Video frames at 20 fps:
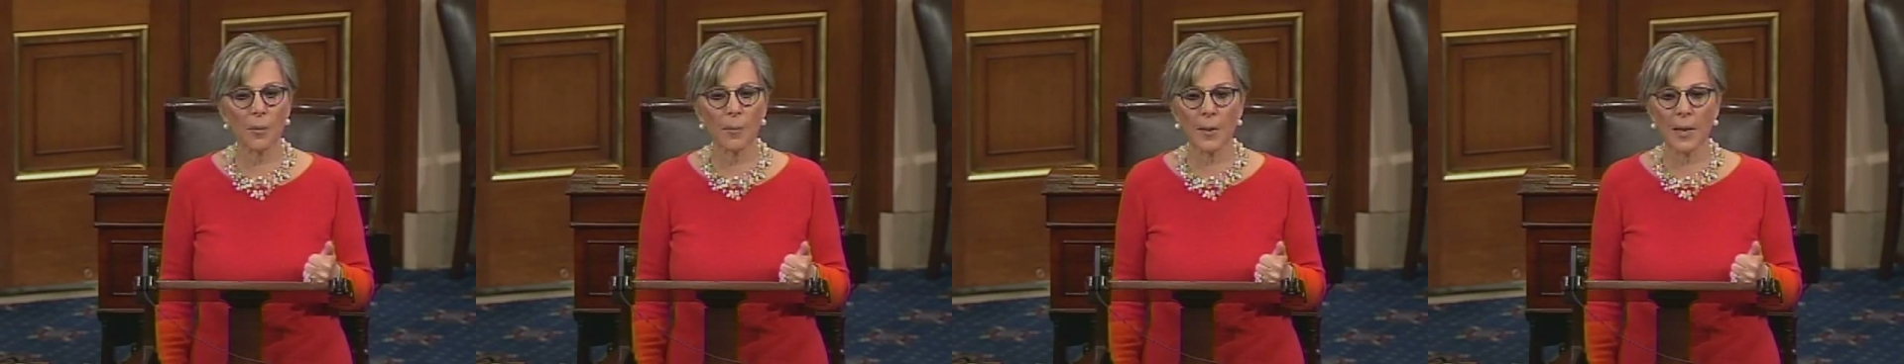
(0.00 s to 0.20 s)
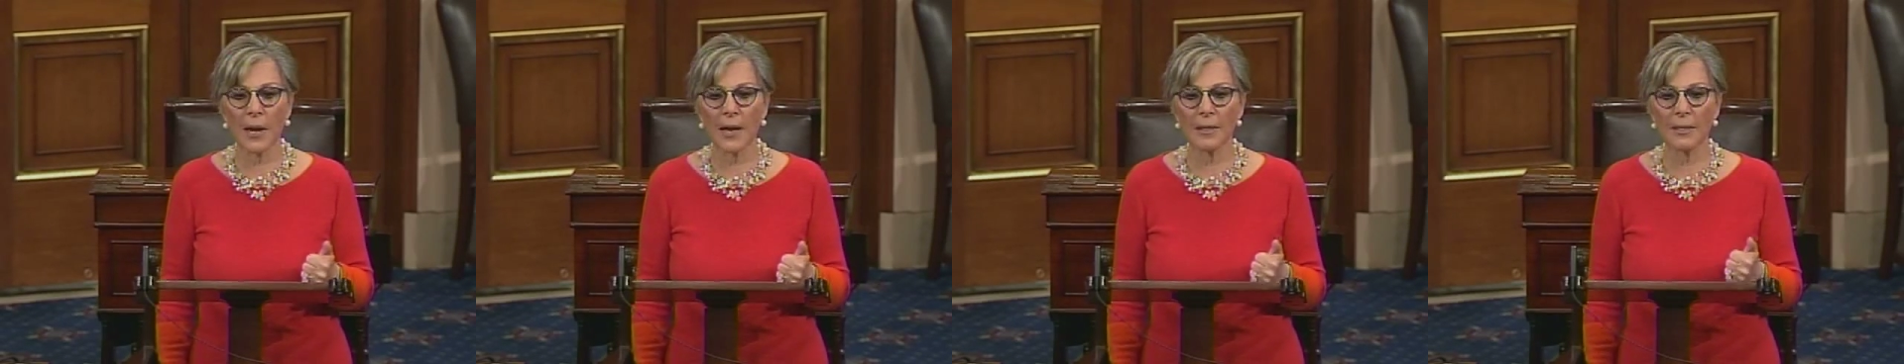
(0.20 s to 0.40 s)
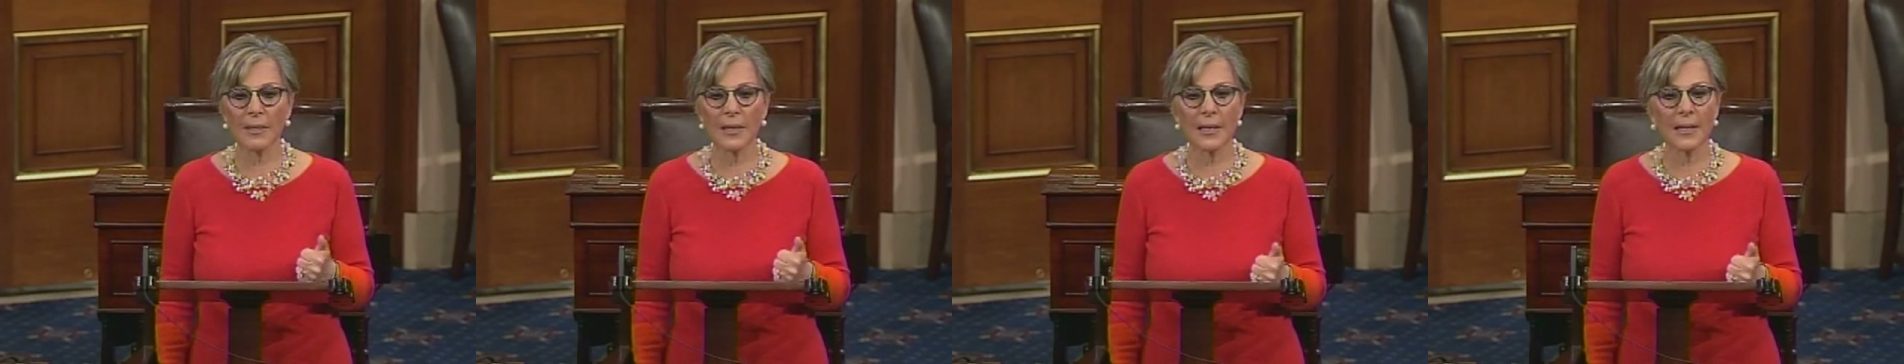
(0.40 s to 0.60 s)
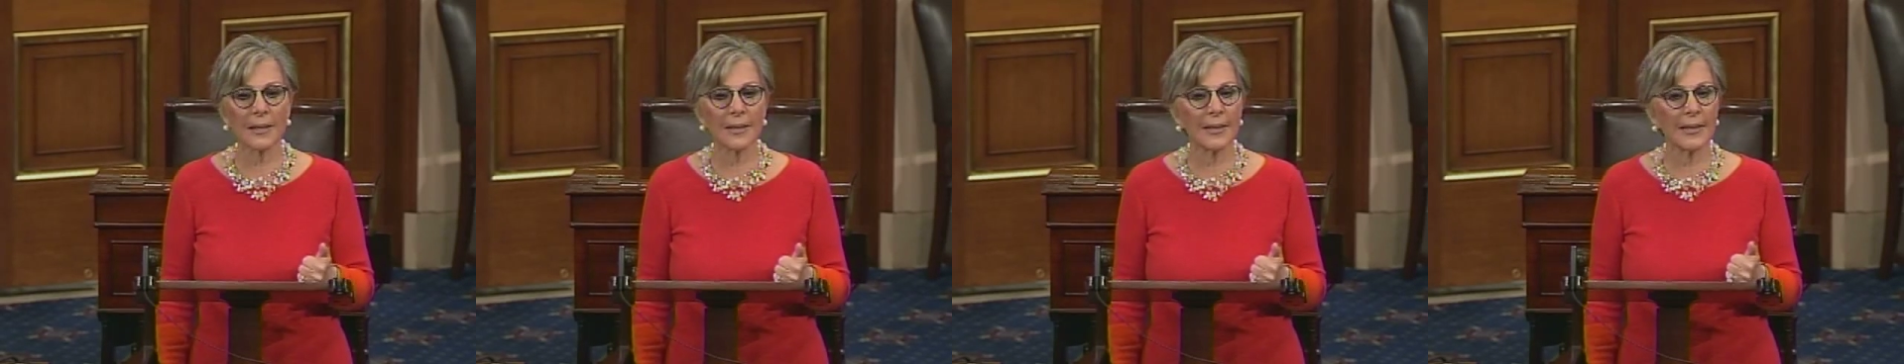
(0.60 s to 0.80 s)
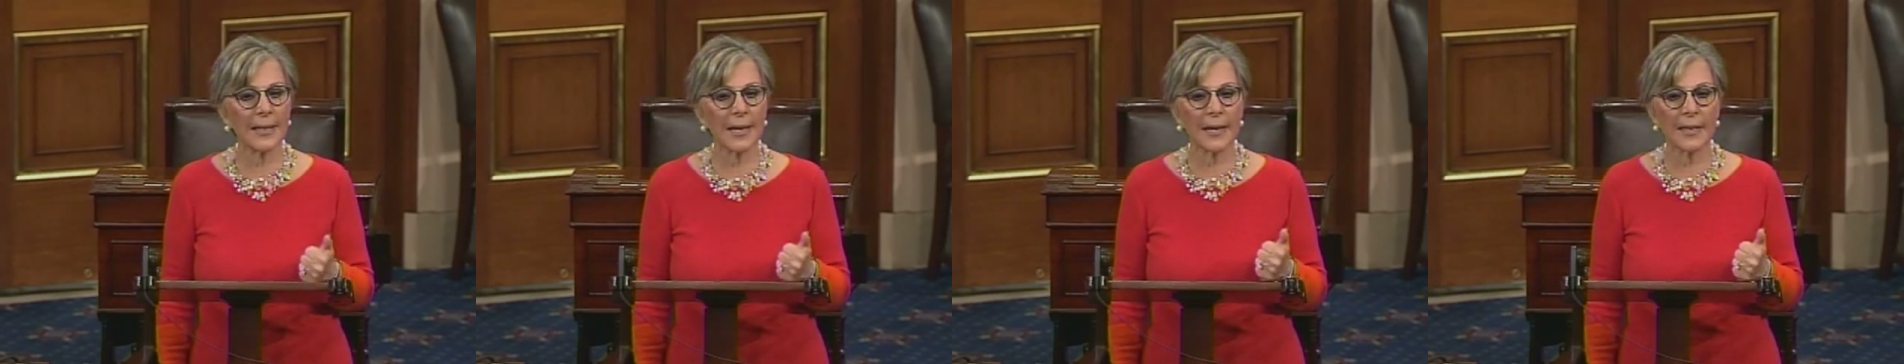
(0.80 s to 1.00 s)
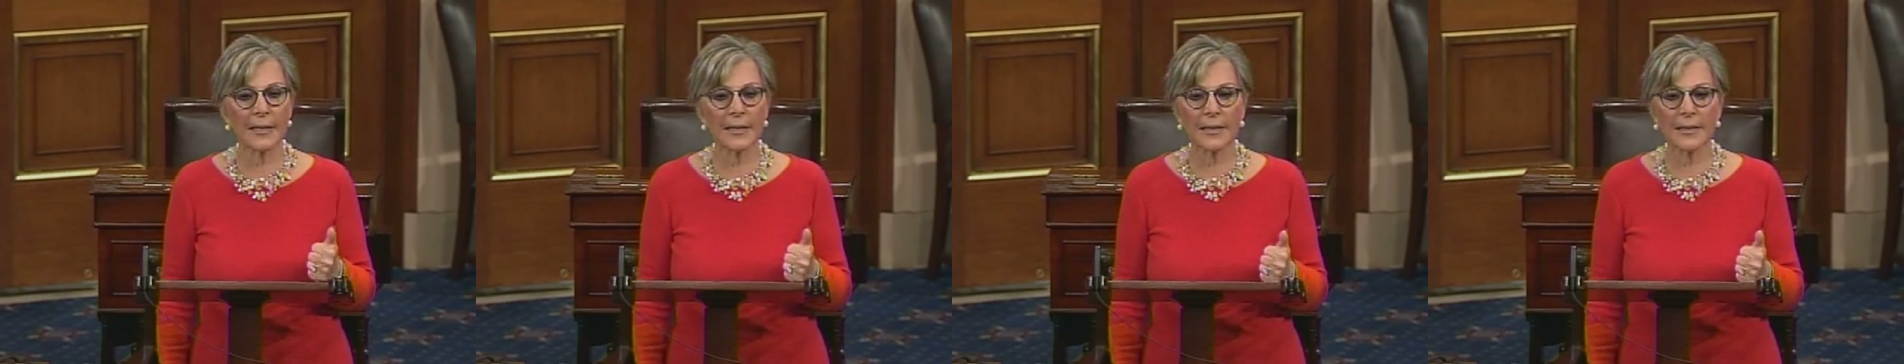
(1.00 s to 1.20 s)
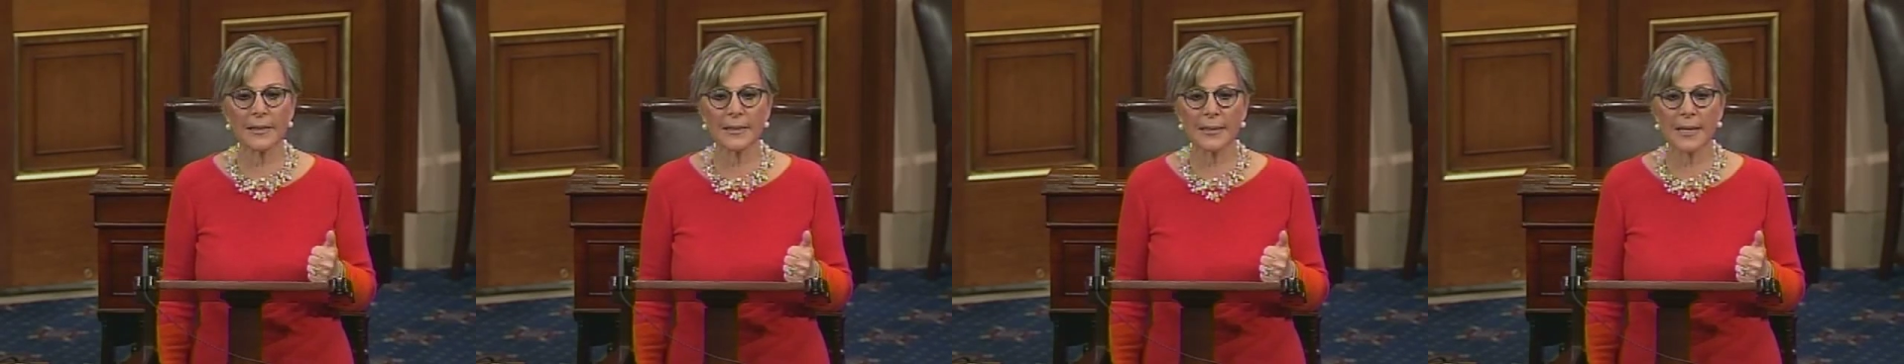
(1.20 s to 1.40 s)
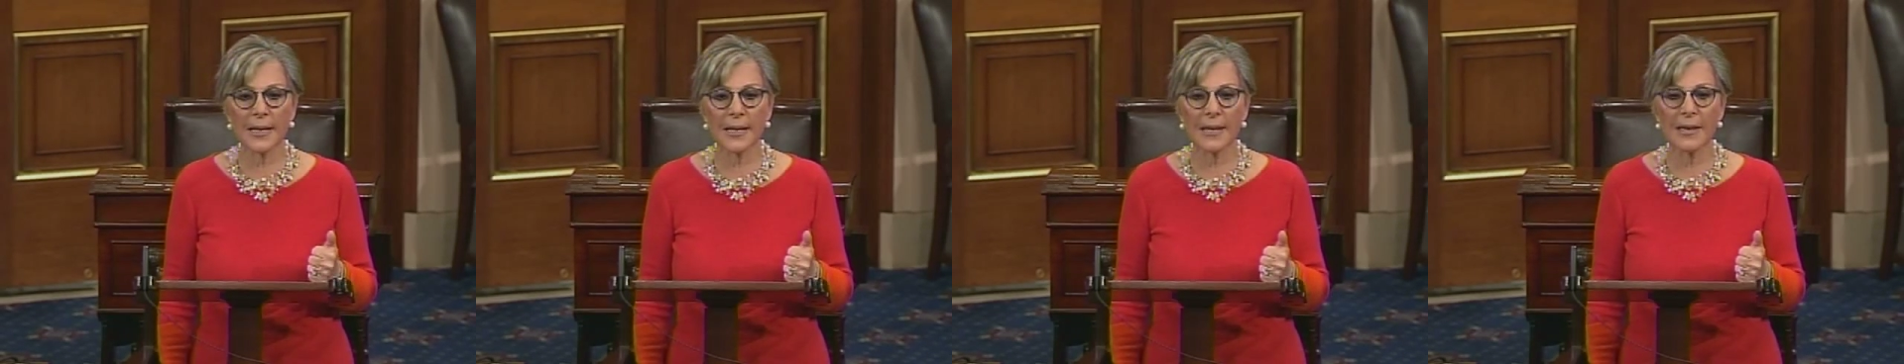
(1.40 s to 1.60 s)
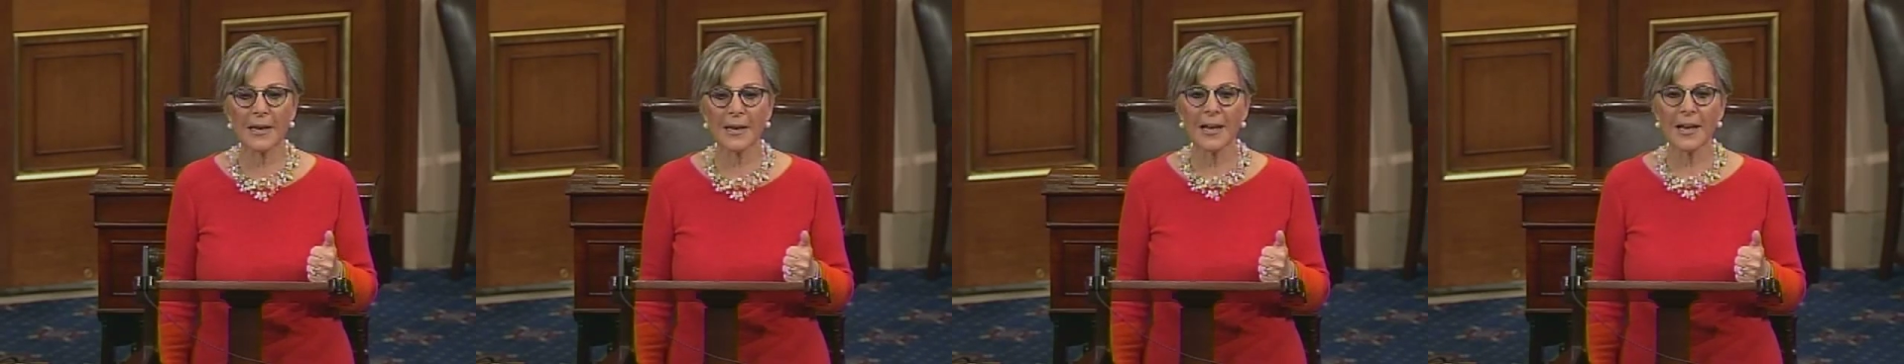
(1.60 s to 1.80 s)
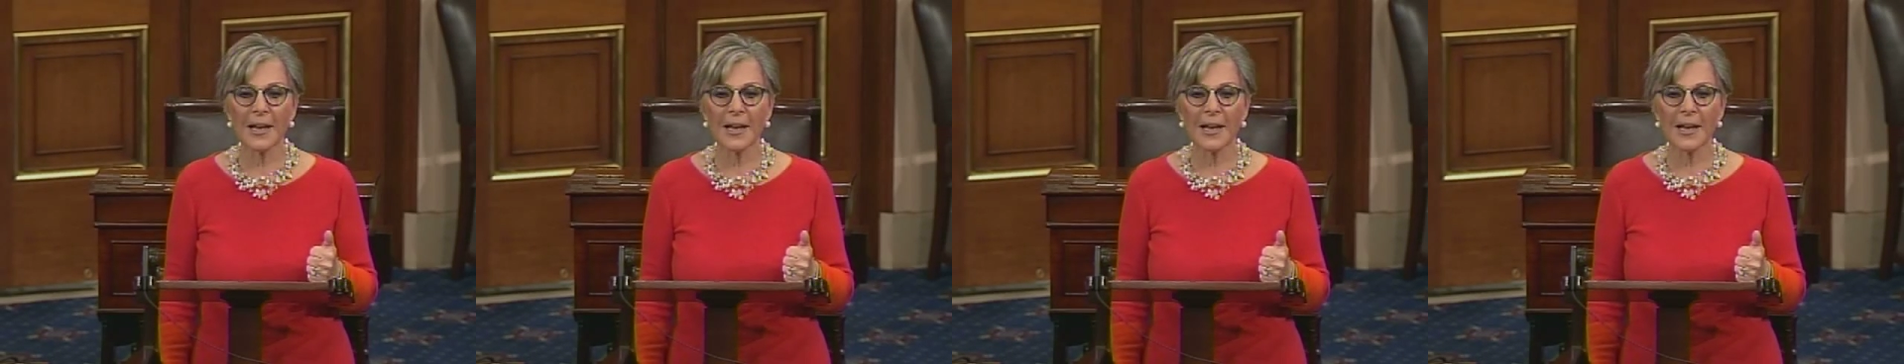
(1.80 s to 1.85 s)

but I think at the end of the day,